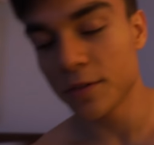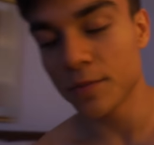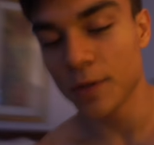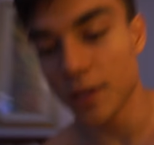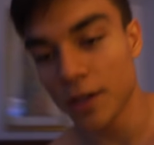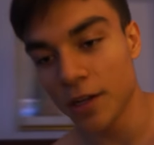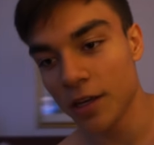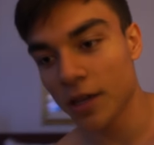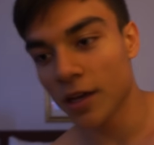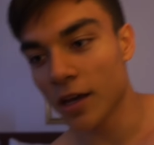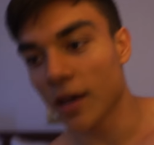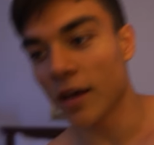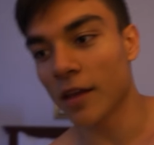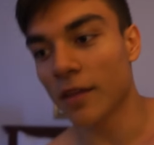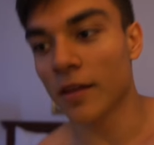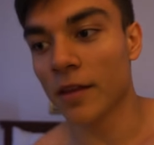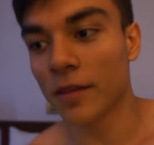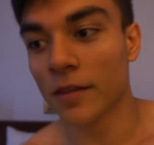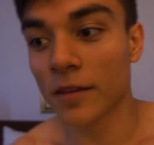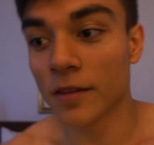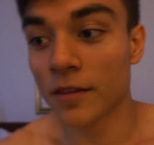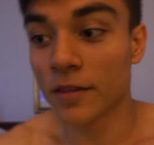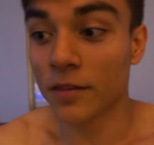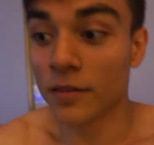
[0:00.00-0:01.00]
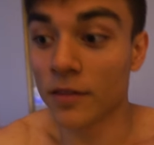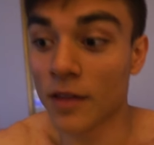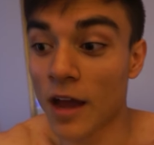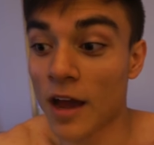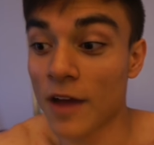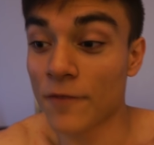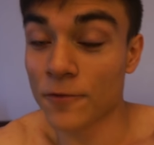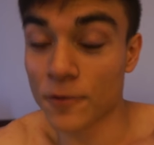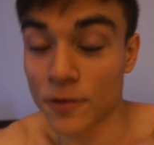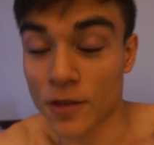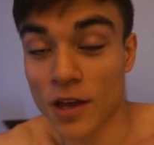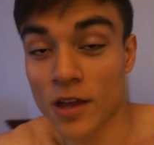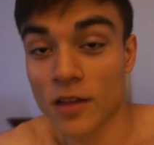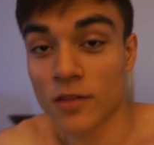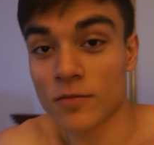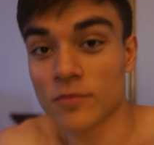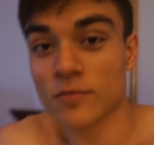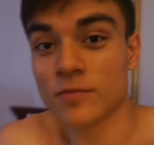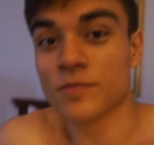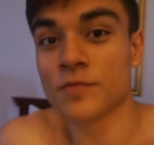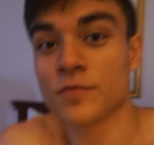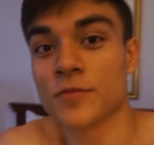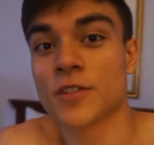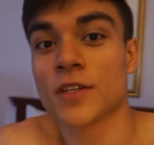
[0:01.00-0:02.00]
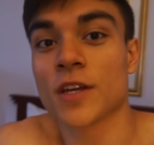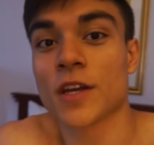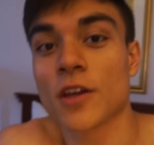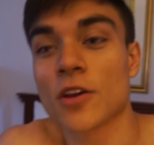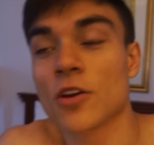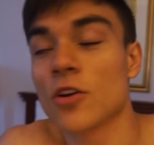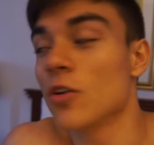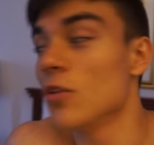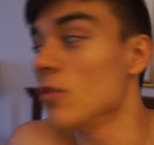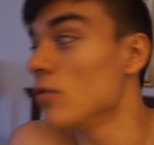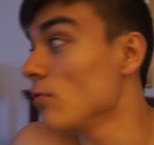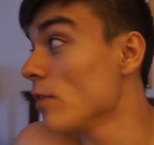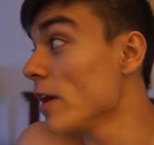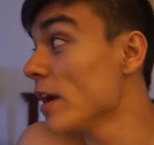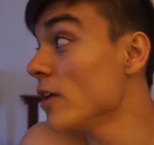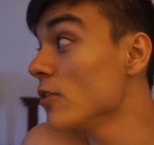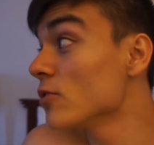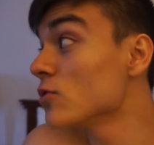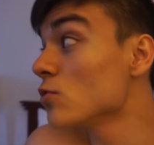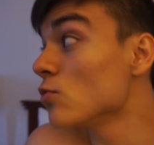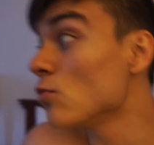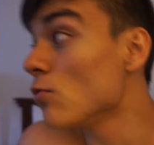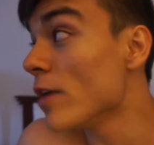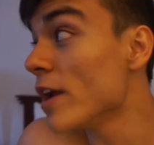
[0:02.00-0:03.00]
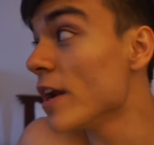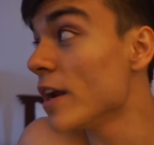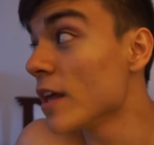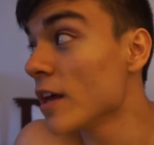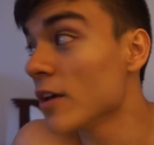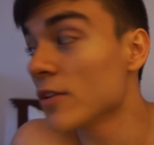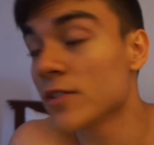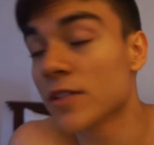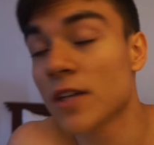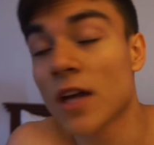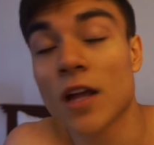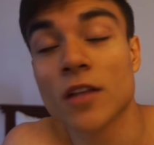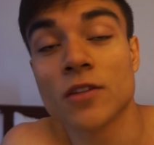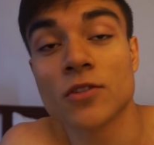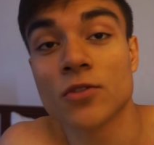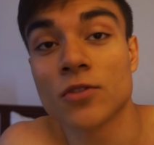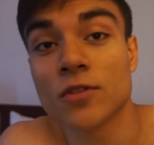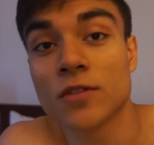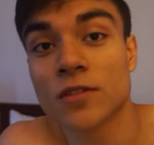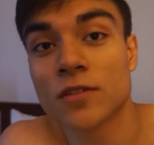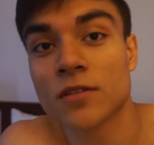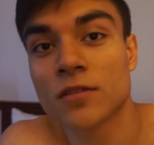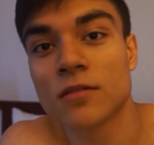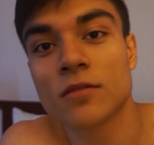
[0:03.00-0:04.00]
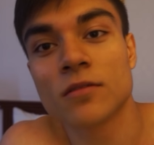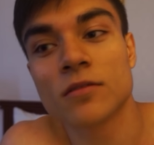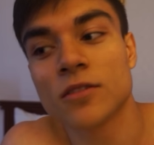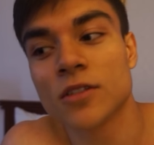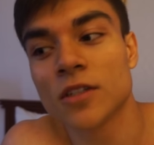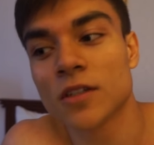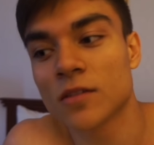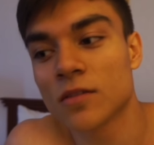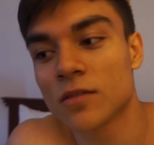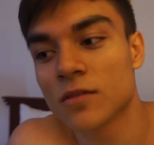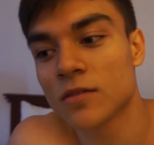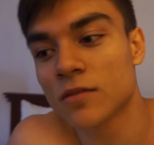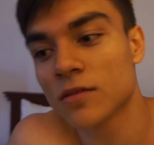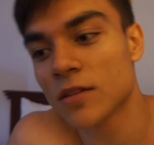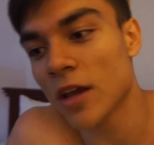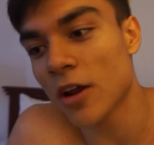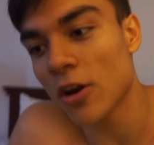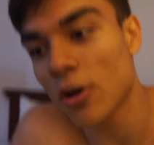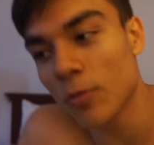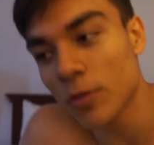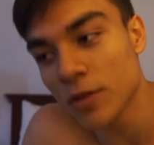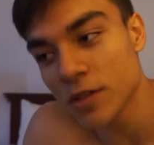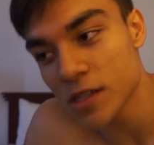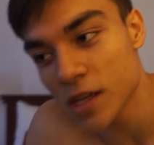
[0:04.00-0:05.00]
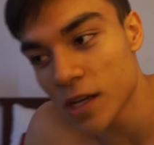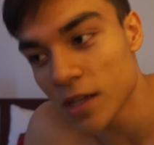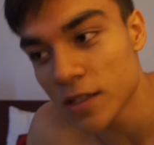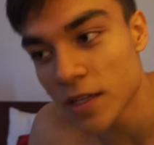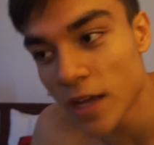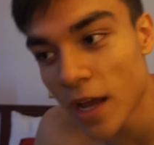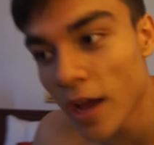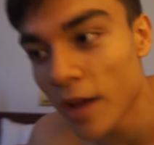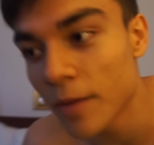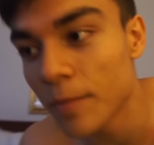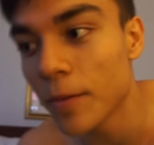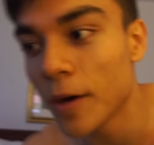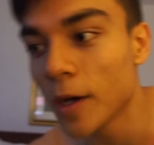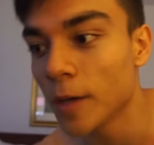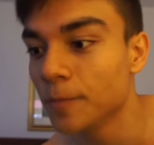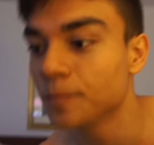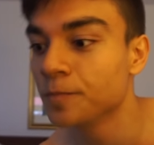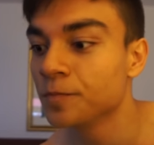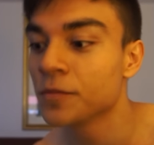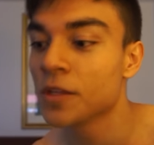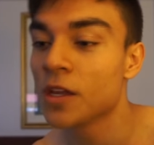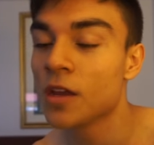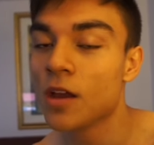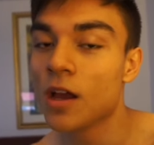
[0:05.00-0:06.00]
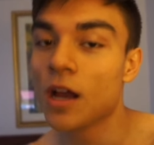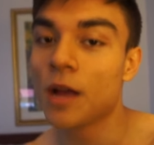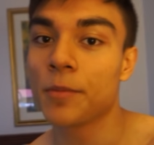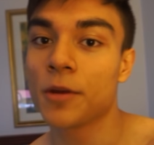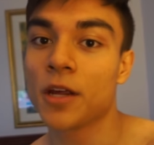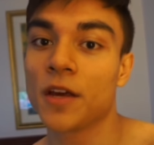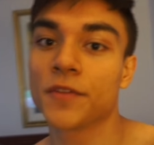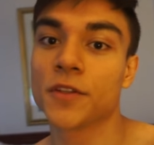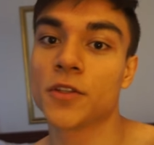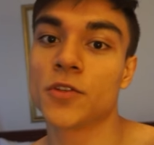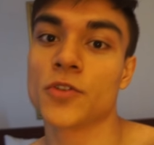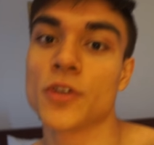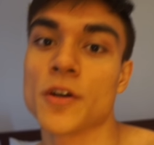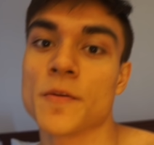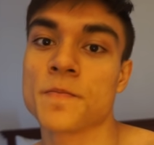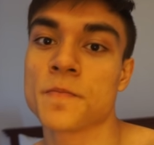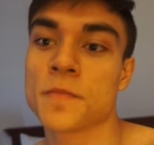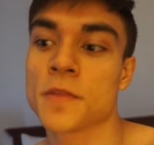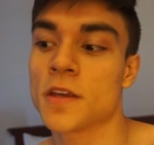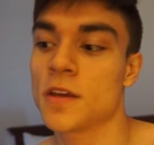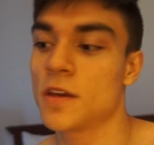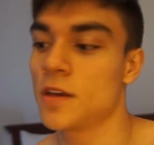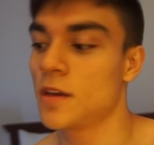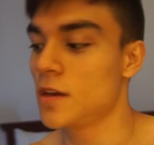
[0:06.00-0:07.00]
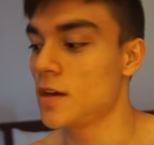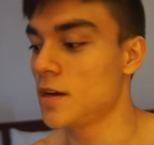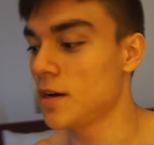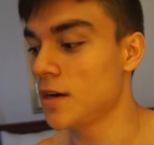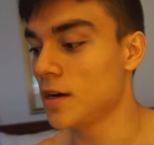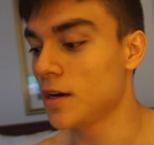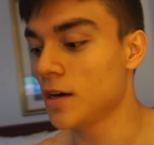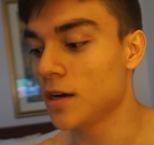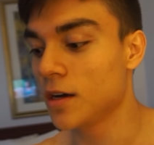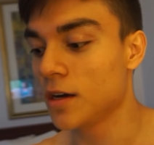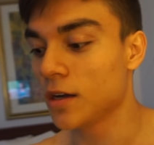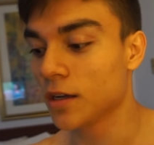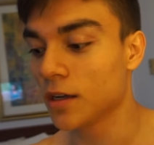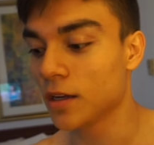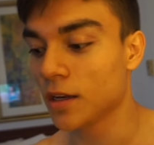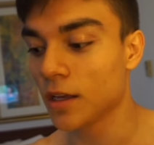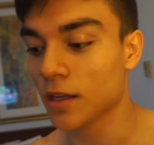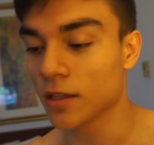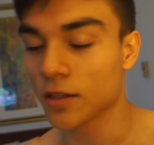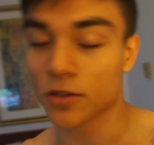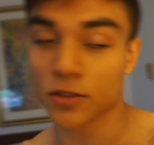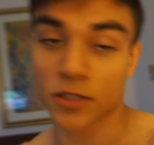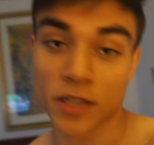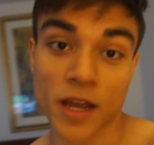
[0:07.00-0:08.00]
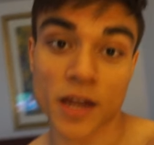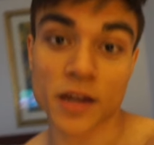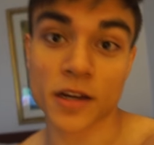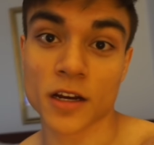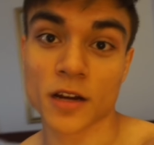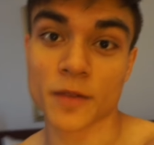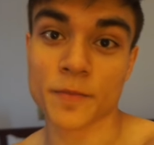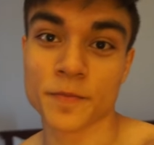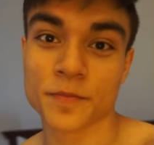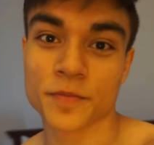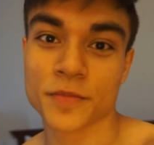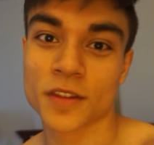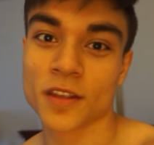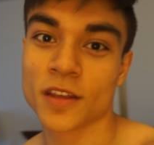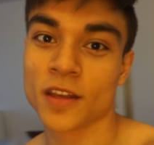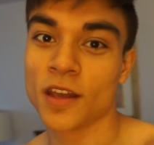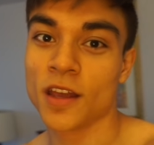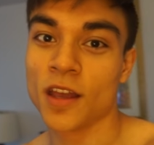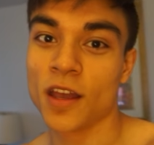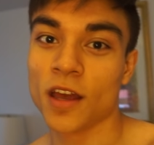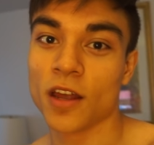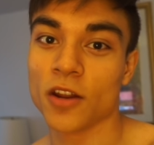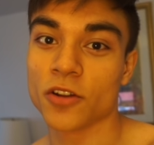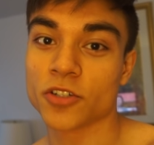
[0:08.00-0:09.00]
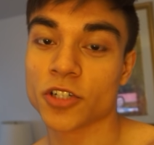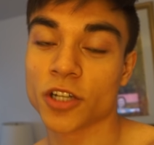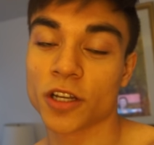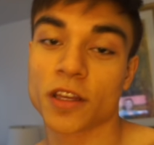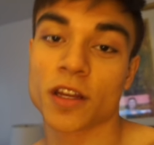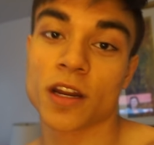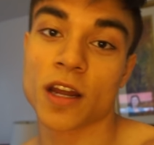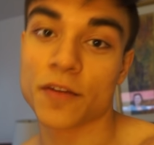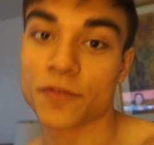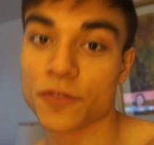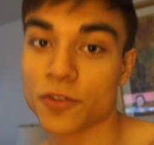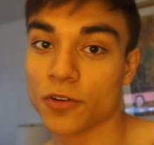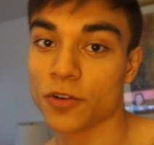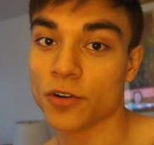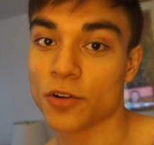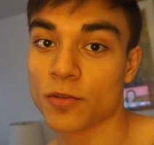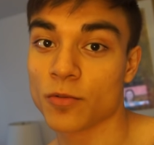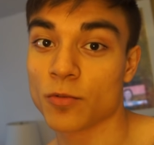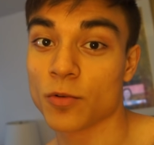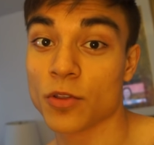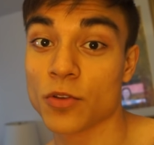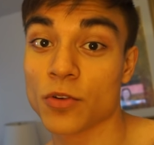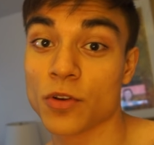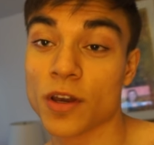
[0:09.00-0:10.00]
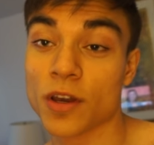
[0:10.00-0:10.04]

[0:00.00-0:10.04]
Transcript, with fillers: meeting, and then the, after that, second coat. Right now it's raining outside, so it's just terrible to get a tan, but I'm gonna have to do it. Uh, I'm gonna get all tanned up. I'll check in after with you